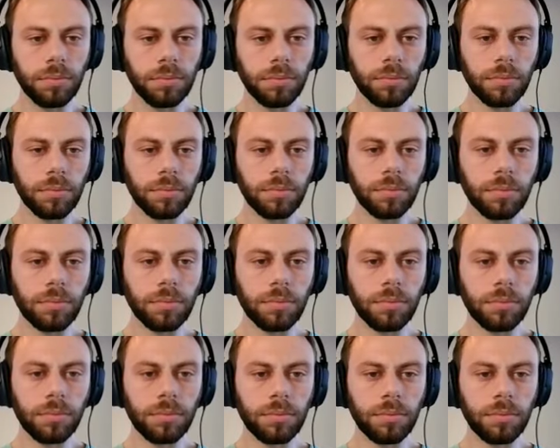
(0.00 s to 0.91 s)

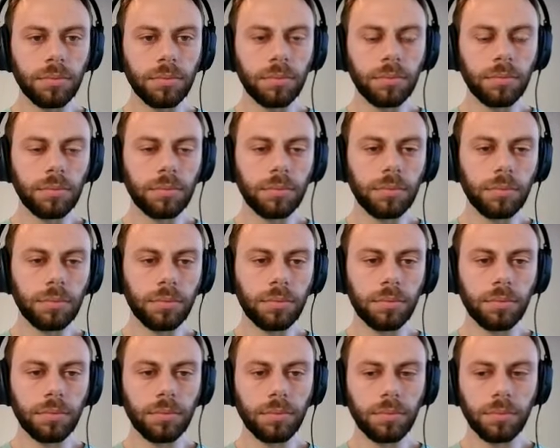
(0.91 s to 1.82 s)

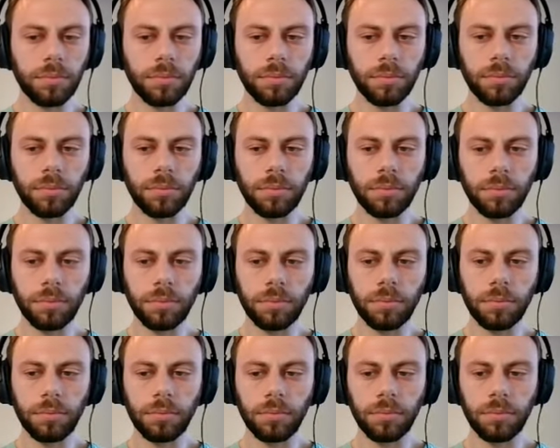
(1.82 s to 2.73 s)

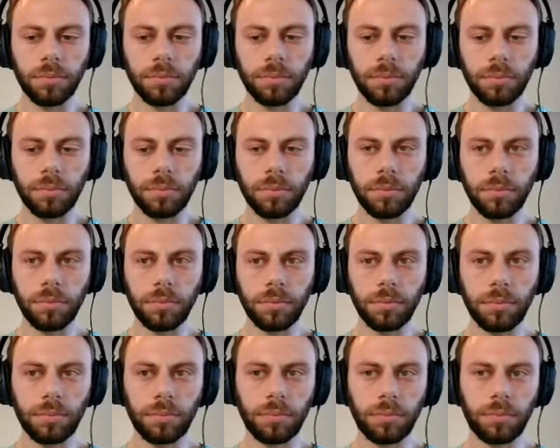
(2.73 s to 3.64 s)

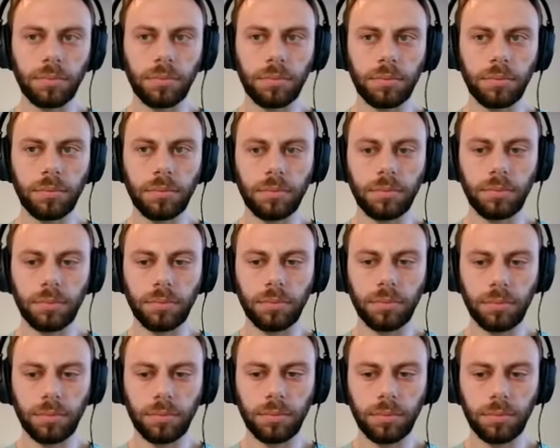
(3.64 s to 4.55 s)

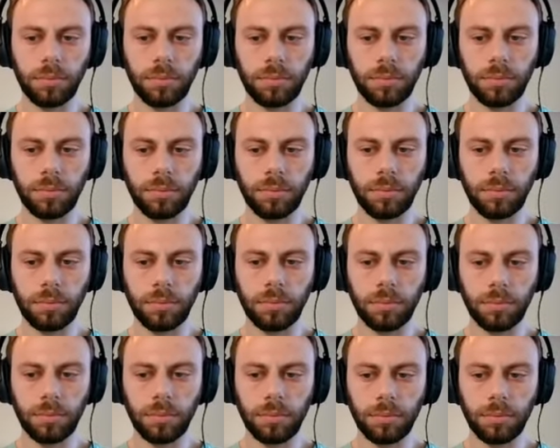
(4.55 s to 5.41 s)
This person isn't speaking.